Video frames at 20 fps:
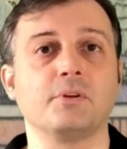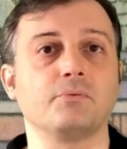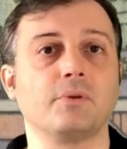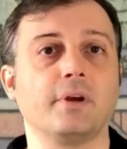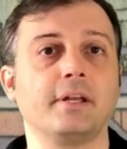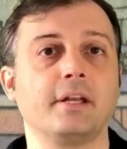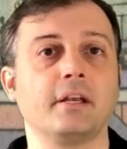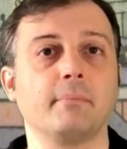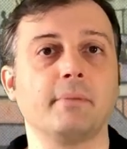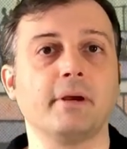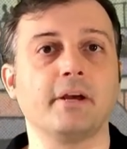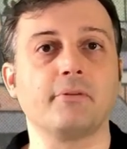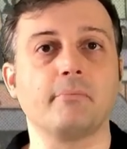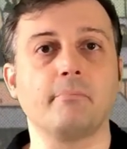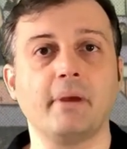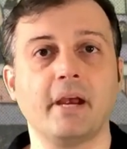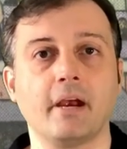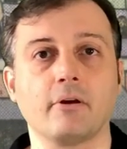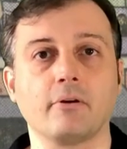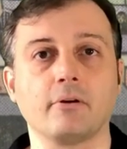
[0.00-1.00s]
writing about the
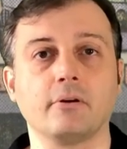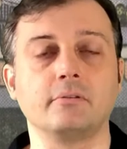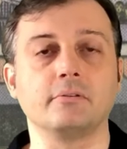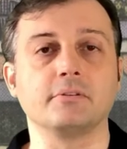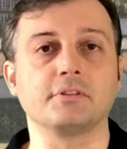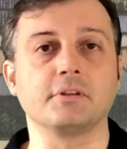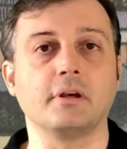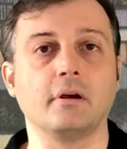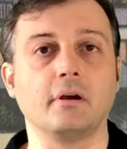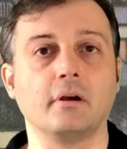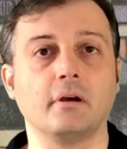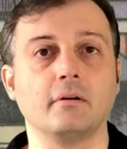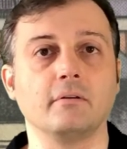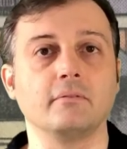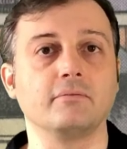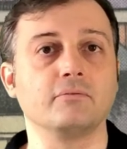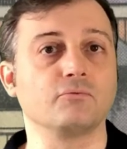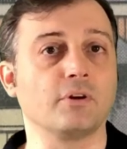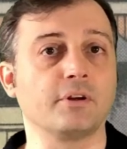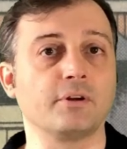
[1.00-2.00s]
perils
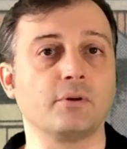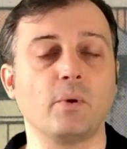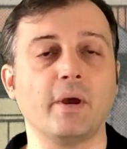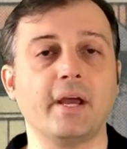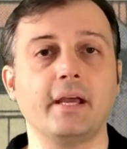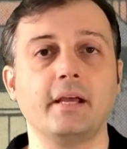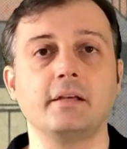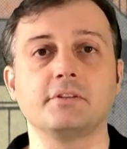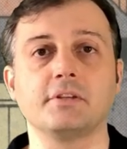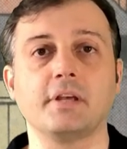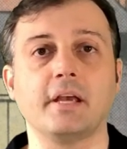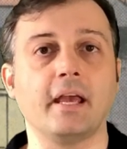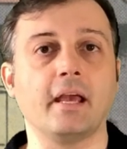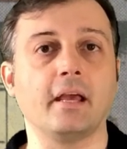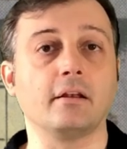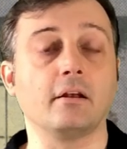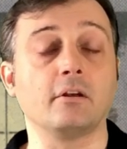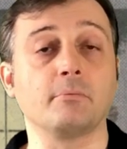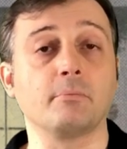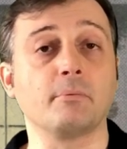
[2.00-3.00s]
of runaways
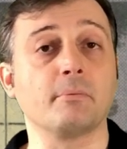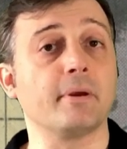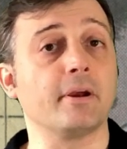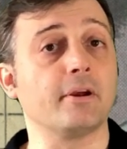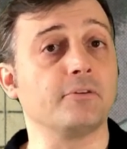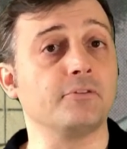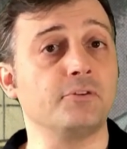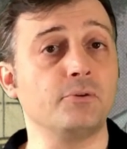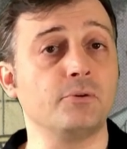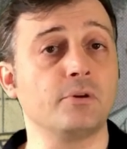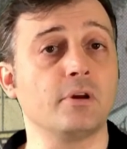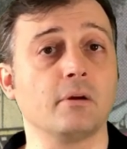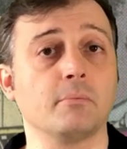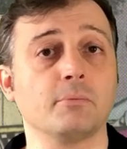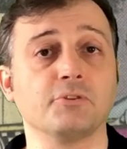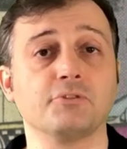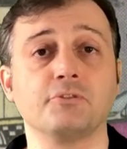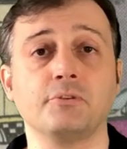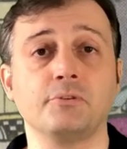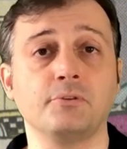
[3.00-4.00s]
and unprepared
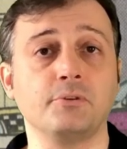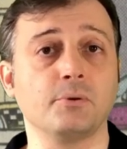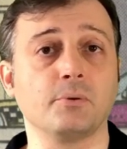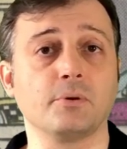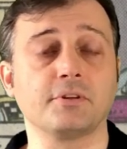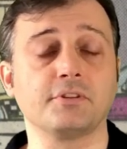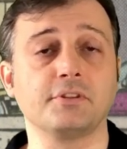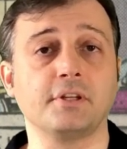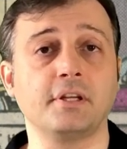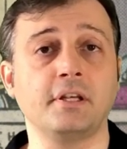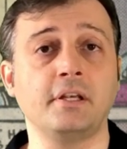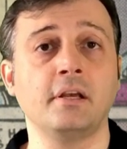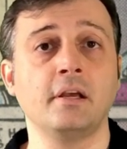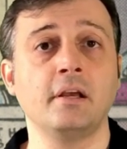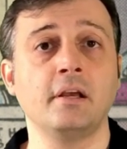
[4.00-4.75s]
newcomers to New York City,